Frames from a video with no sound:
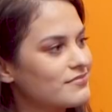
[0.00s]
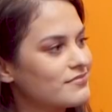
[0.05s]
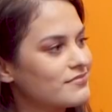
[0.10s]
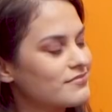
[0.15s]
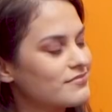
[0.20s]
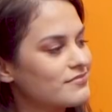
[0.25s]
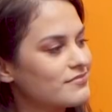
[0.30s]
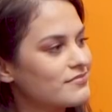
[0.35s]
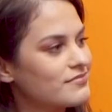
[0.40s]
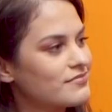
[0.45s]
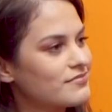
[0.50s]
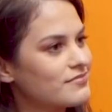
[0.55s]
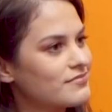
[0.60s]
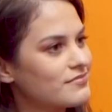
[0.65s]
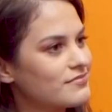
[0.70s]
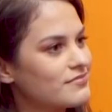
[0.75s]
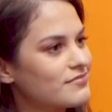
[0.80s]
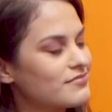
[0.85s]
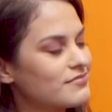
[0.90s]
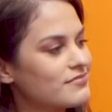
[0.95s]

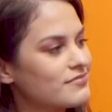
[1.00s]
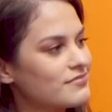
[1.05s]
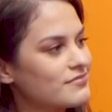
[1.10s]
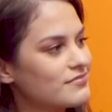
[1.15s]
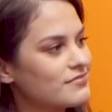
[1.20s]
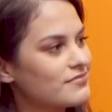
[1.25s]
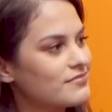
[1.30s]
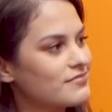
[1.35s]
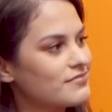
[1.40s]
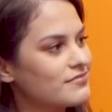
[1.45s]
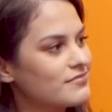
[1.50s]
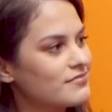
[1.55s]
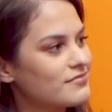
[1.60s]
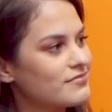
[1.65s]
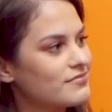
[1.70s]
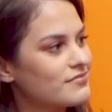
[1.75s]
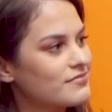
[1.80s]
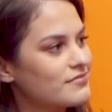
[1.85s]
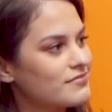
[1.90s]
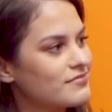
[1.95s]

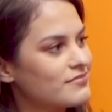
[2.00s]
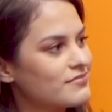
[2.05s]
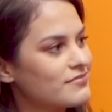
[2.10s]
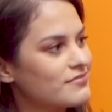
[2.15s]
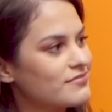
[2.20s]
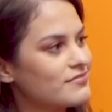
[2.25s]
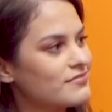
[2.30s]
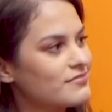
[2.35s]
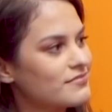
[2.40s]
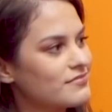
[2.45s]
No words are spoken by the person on screen.